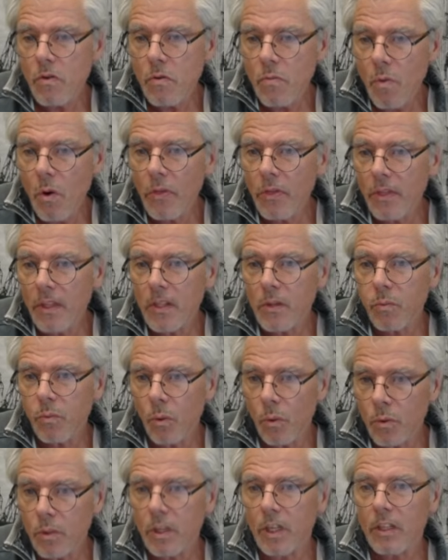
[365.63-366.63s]
want this
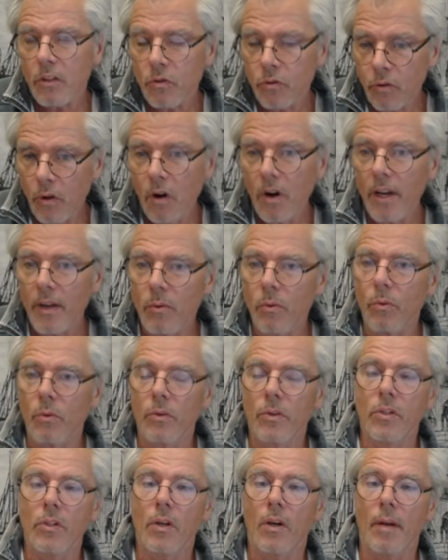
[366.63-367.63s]
wall to dry all
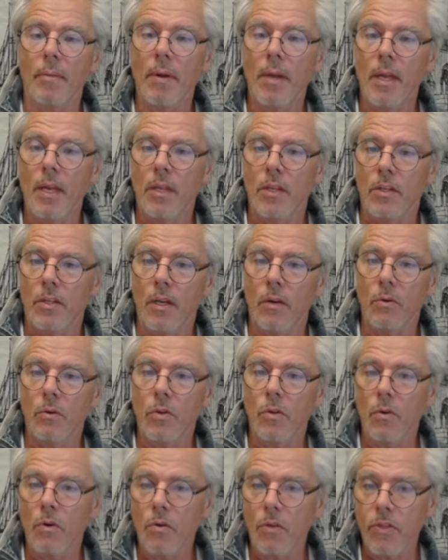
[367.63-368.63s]
the time. So
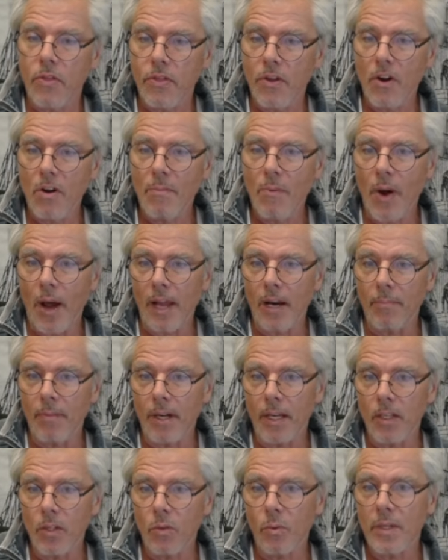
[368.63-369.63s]
your thermal
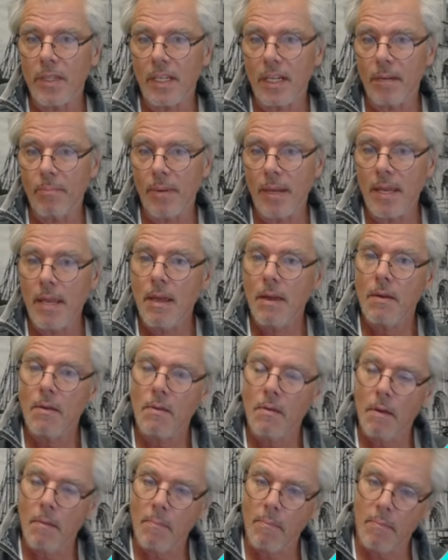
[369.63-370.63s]
element is always going to be
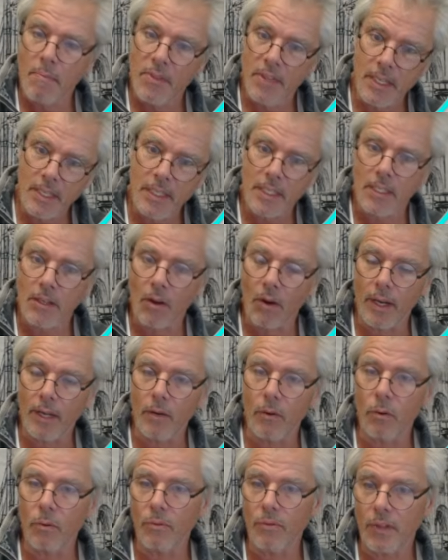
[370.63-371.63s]
this
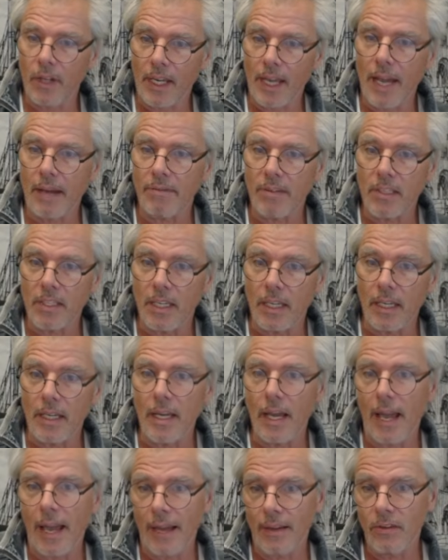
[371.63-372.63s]
side of the
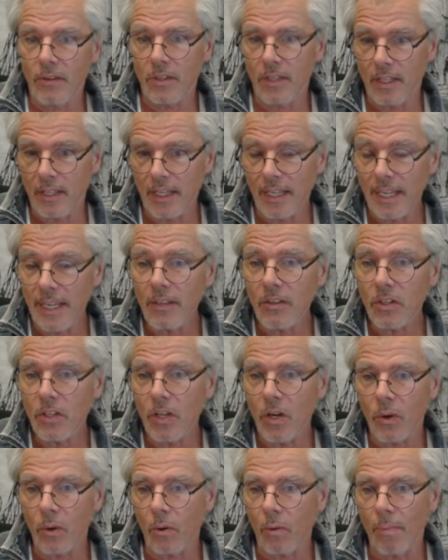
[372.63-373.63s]
cavity and the
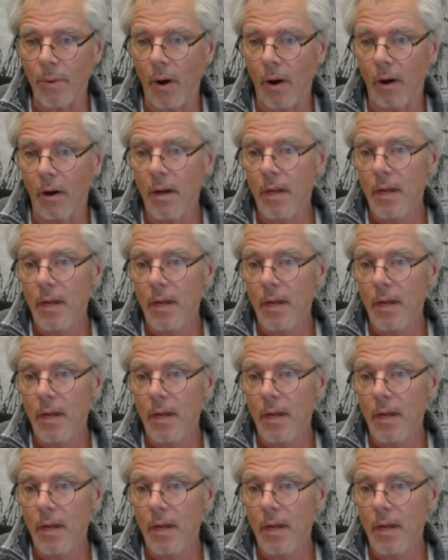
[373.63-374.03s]
internal part.